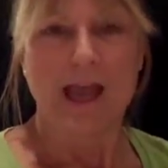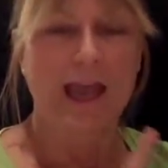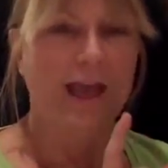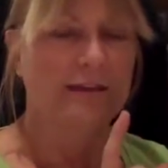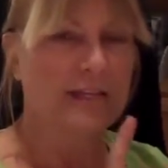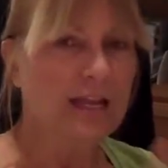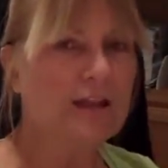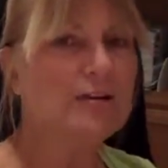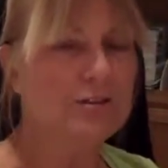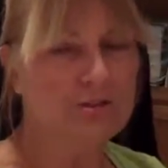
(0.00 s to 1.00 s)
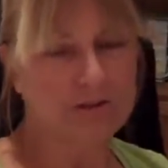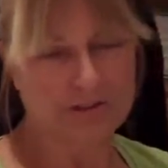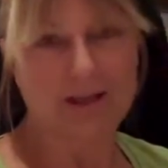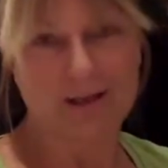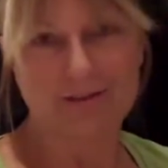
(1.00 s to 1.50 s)
And the industry
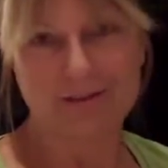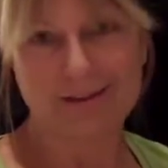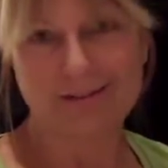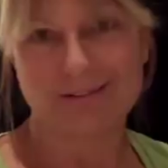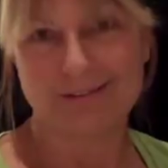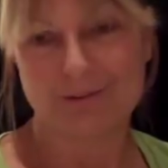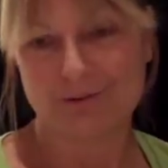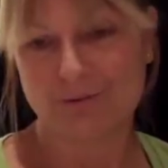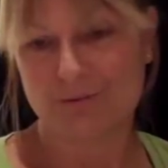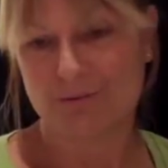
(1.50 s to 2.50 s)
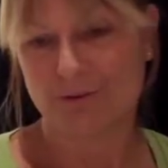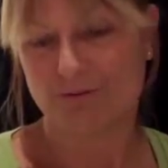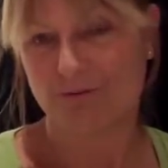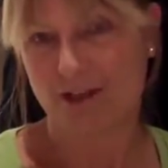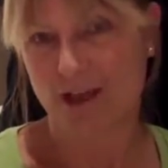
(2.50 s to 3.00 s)
is healthy in terms of
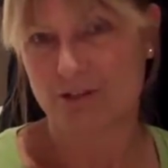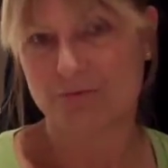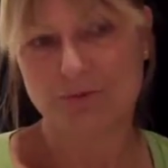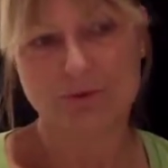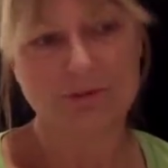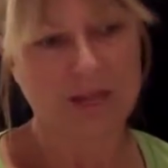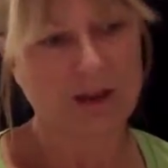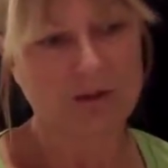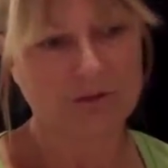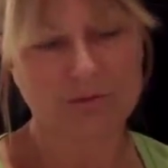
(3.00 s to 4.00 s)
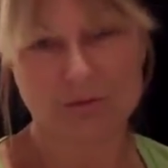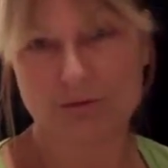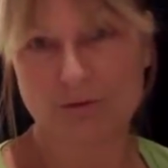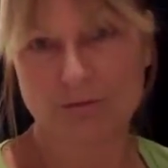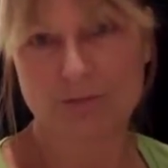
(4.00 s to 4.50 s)
fast foods and also in
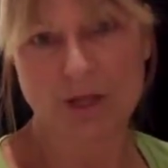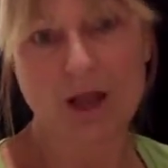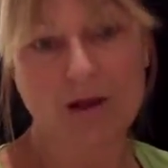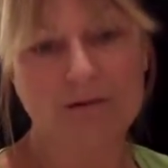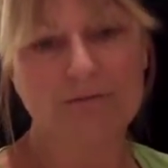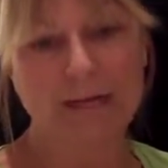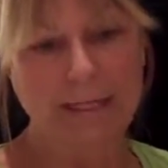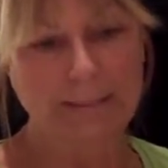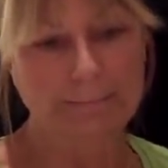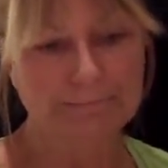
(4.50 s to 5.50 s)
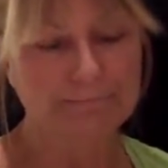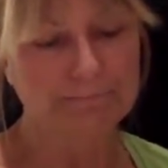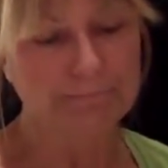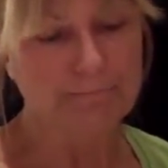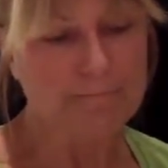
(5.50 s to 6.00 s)
terms of
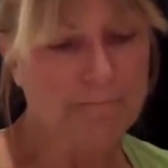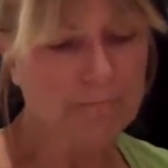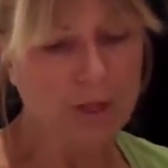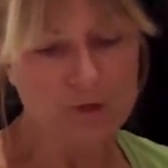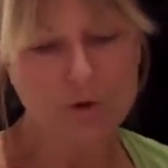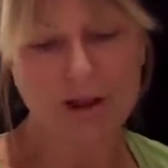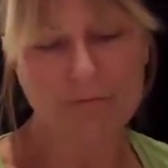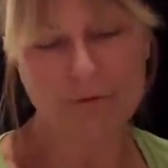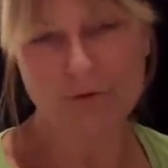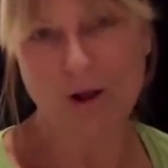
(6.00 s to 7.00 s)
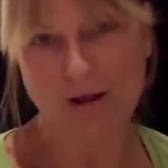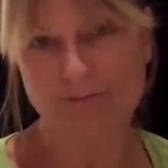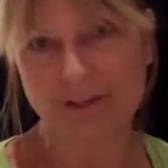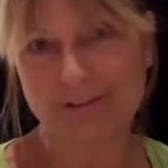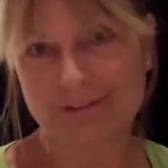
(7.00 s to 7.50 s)
drive-through
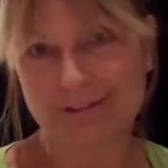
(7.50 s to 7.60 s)
coffee,